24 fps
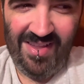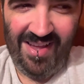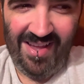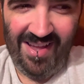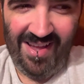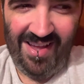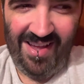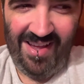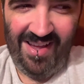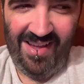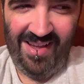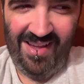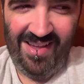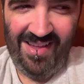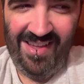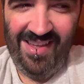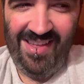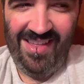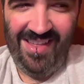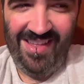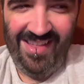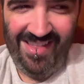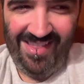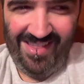that
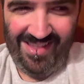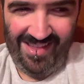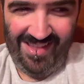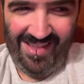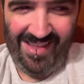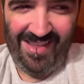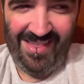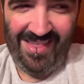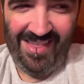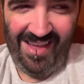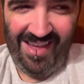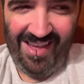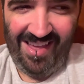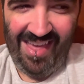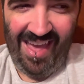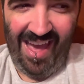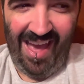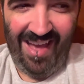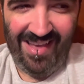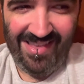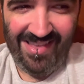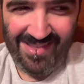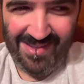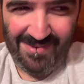they
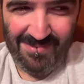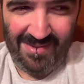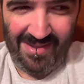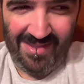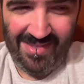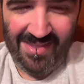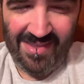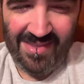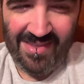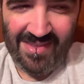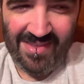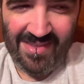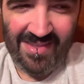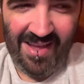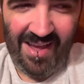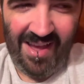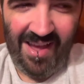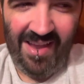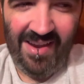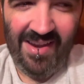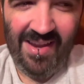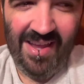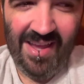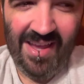cast him in. This is
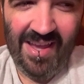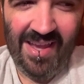not,